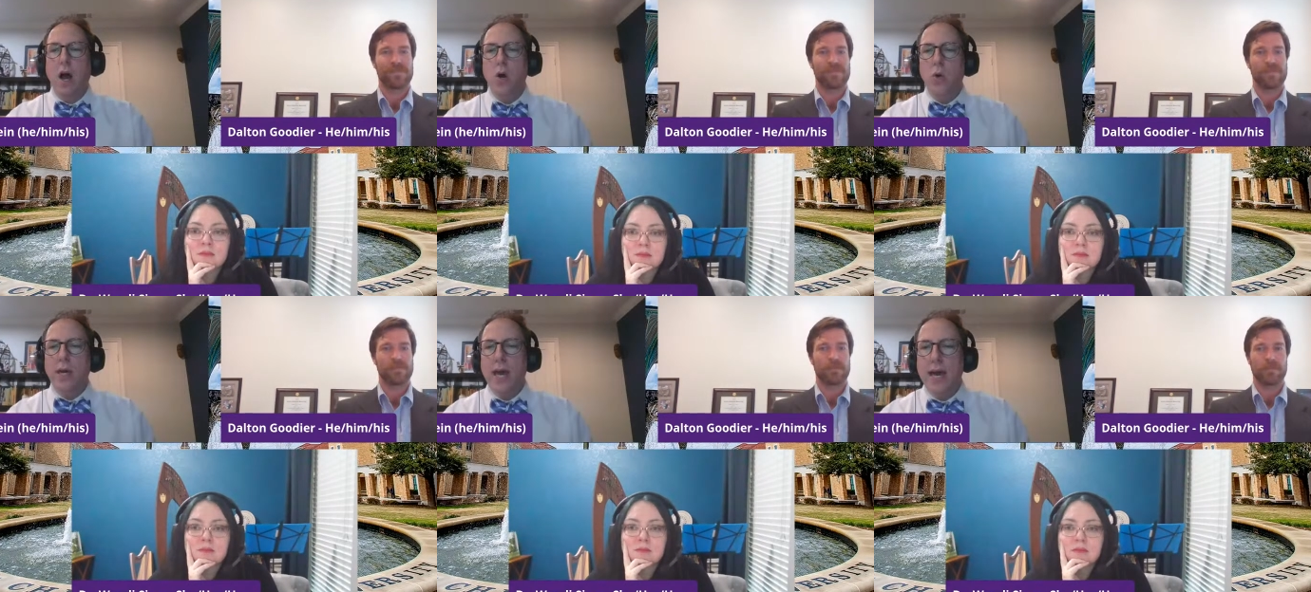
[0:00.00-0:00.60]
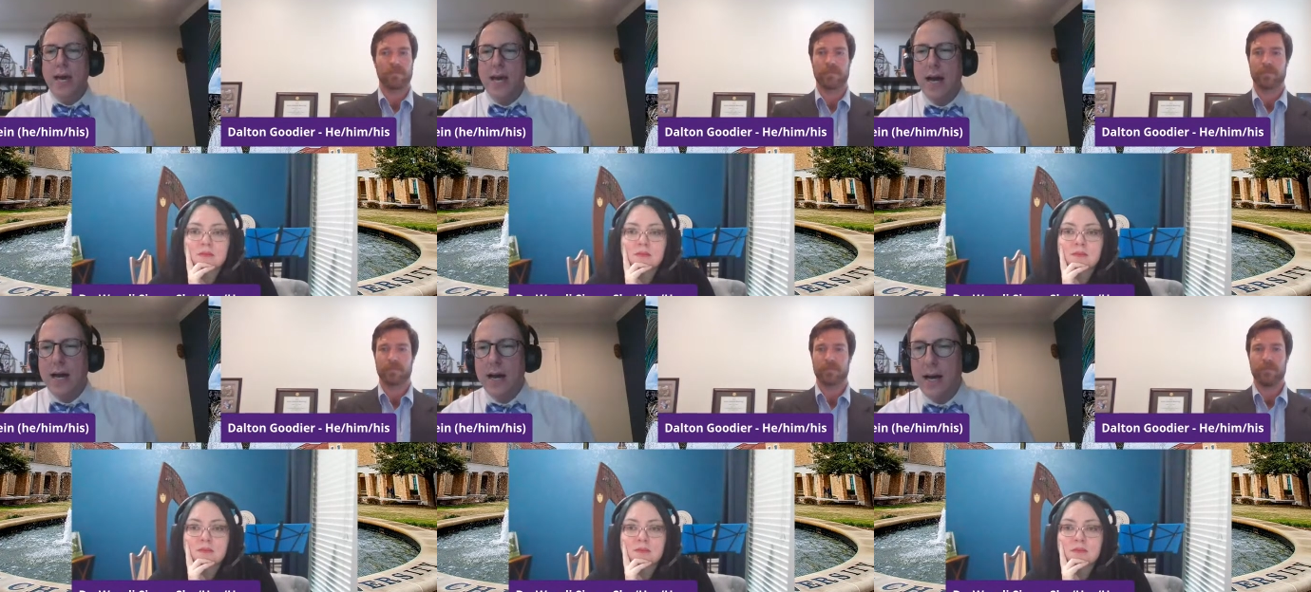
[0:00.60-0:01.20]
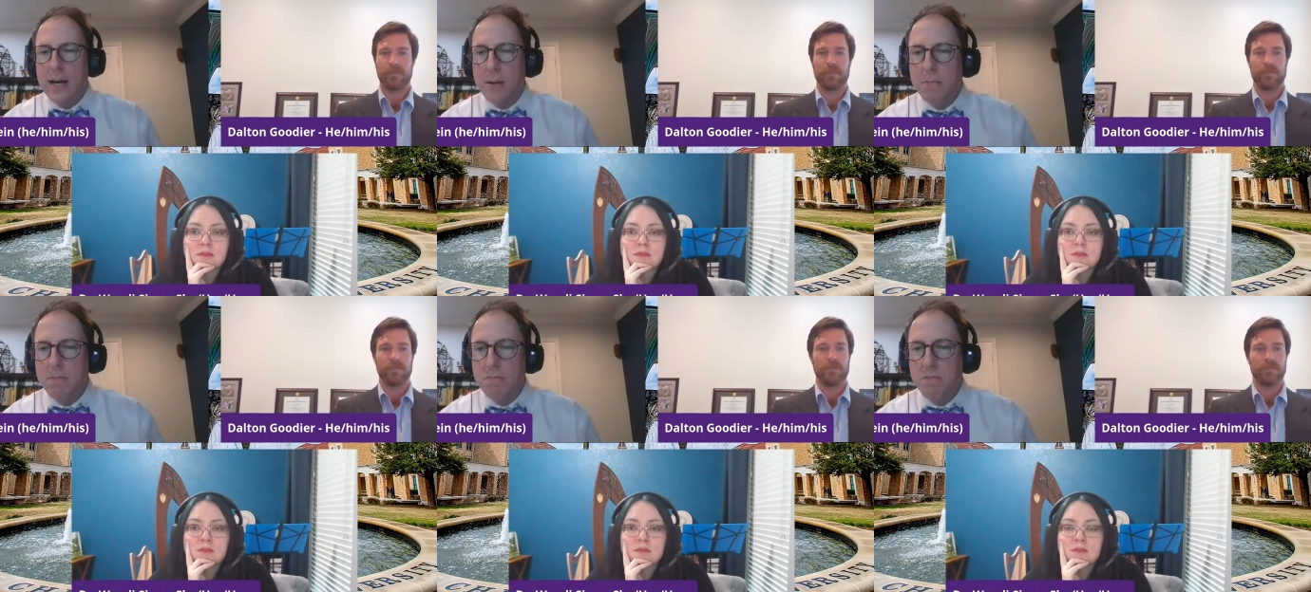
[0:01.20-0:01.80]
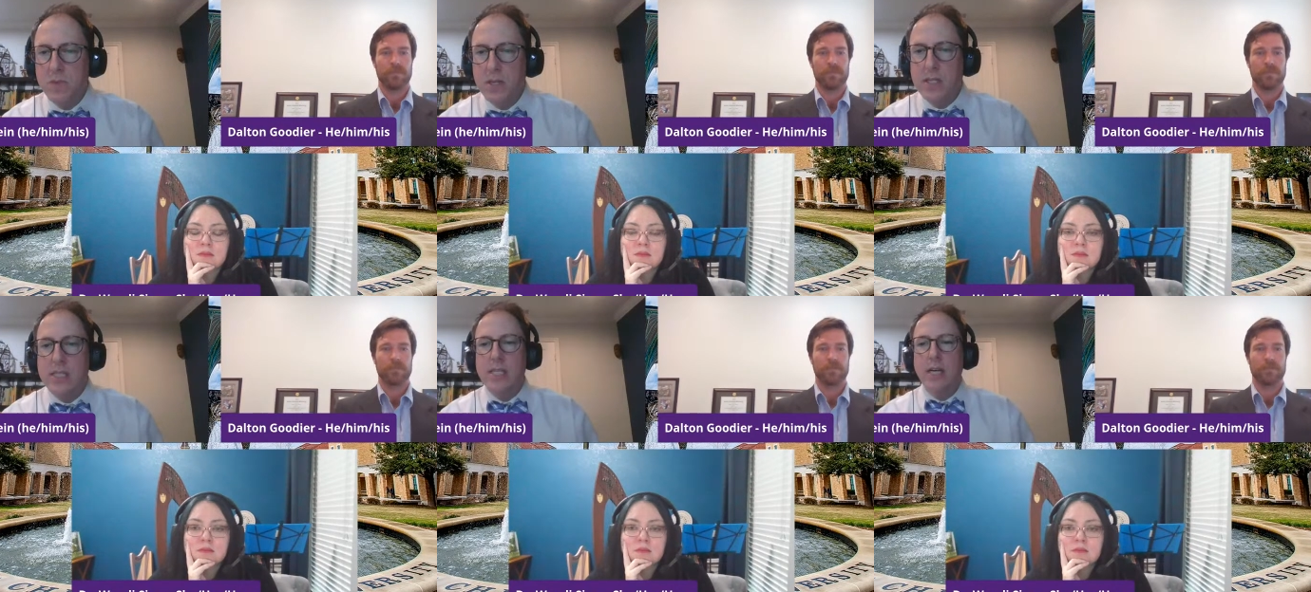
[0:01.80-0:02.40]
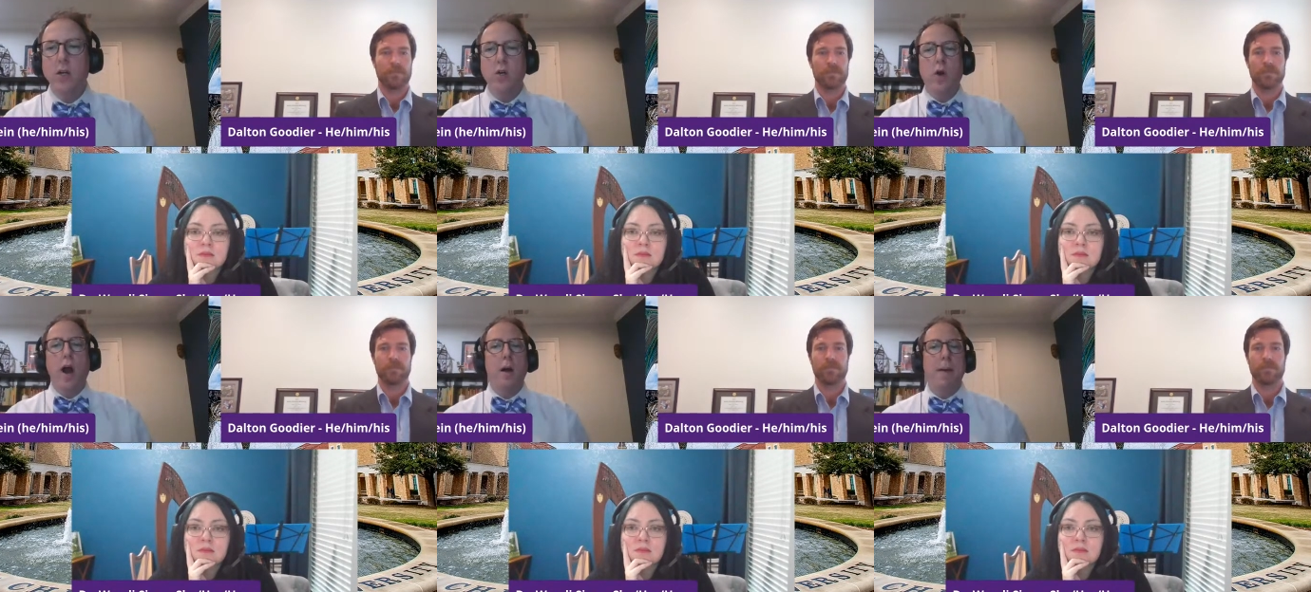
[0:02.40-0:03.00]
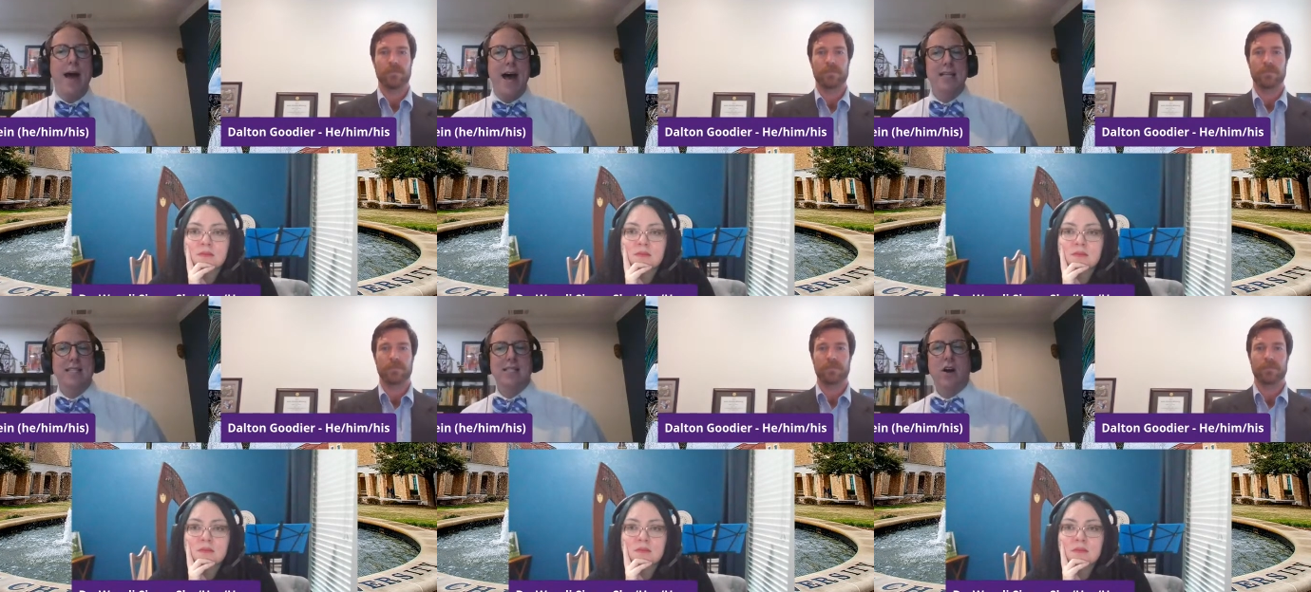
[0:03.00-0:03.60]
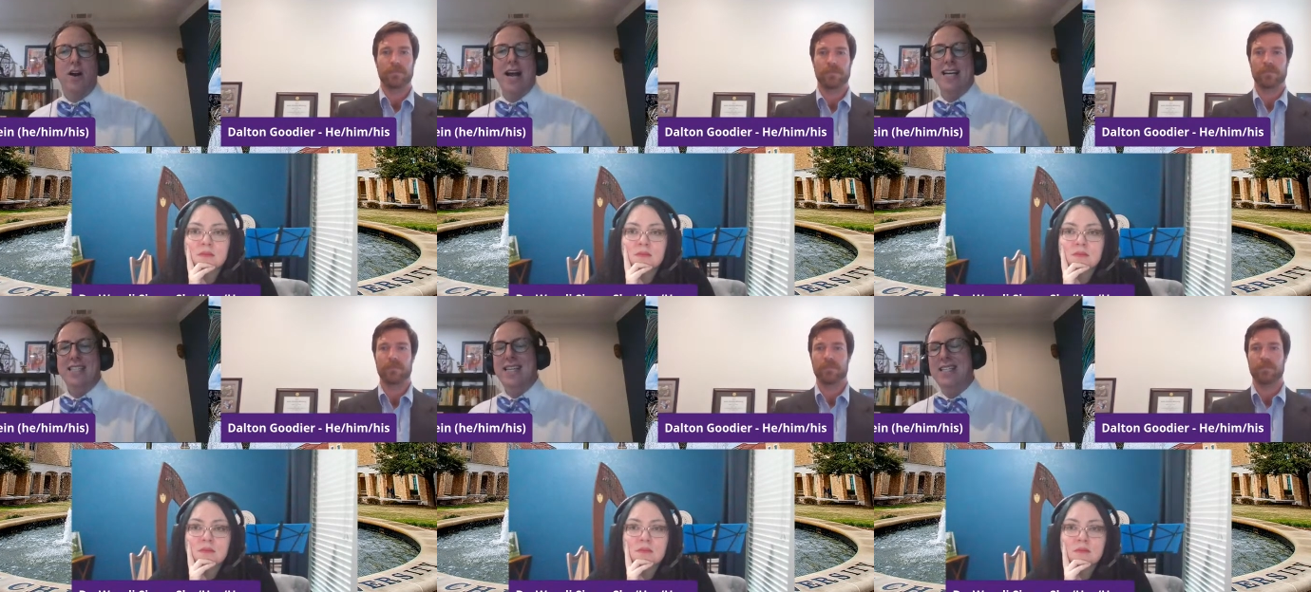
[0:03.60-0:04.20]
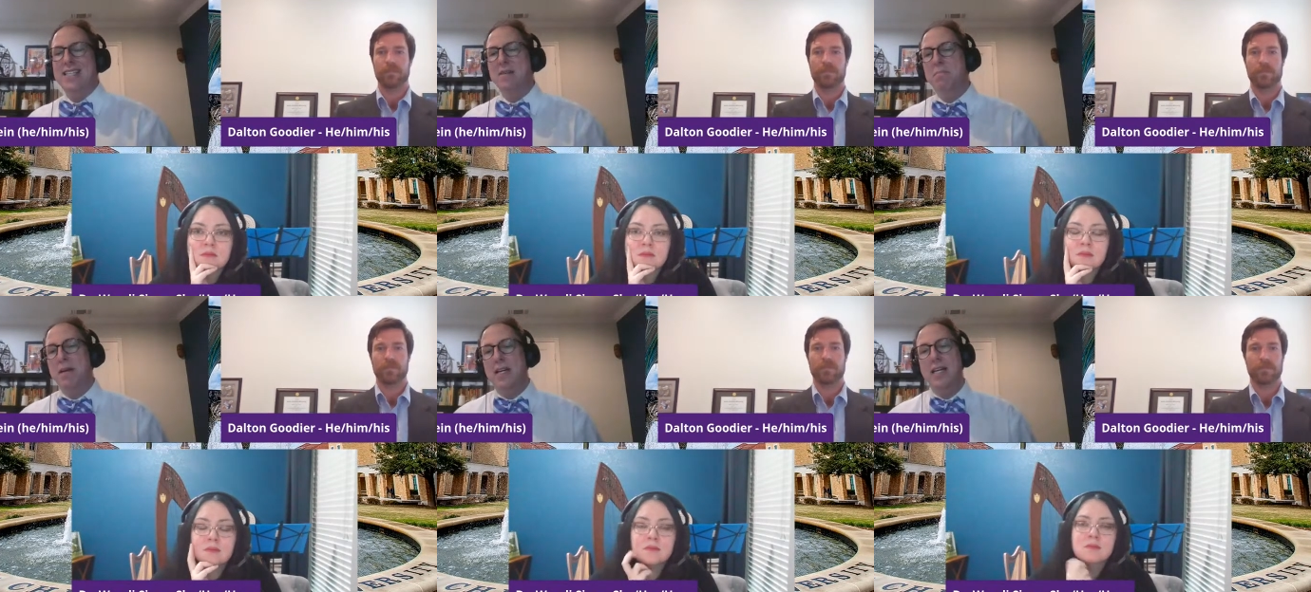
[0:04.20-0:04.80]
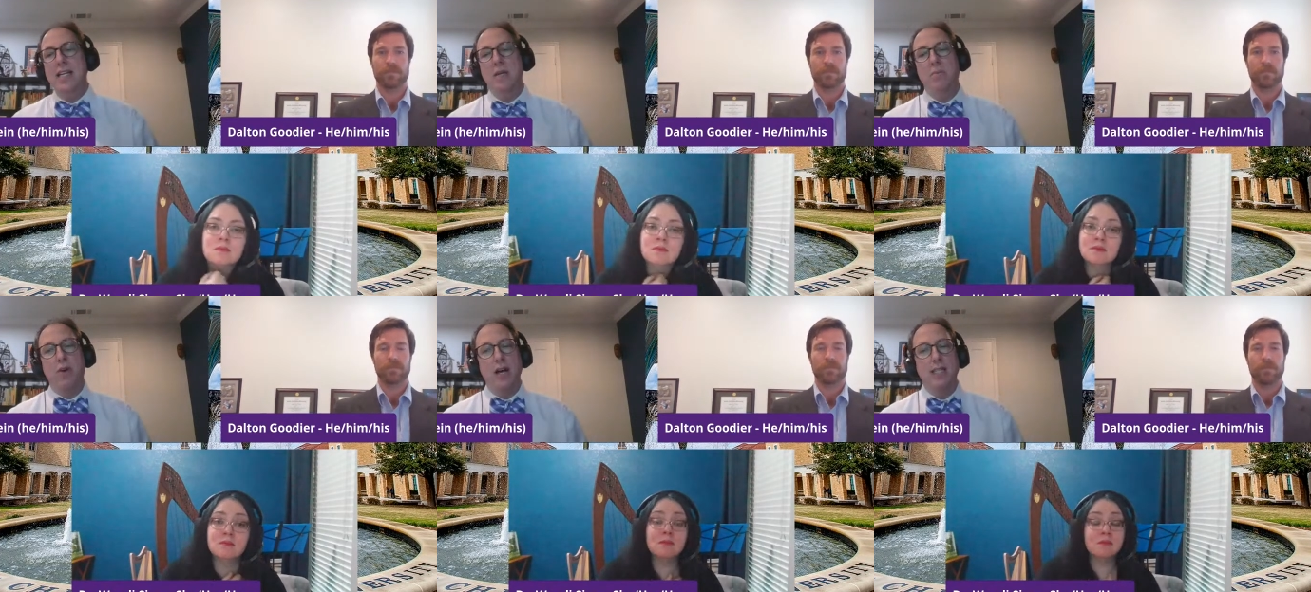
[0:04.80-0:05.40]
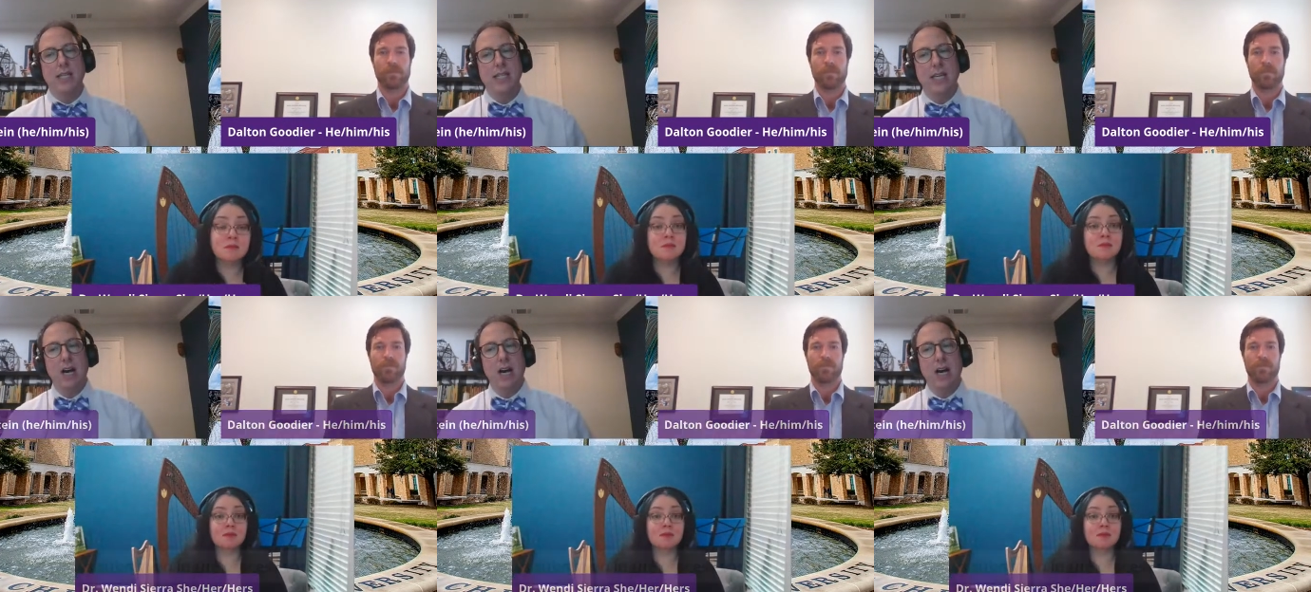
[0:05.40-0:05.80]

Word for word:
Speaker 1: Okay. Um, Sarah Grob asks Are essays submitted in the process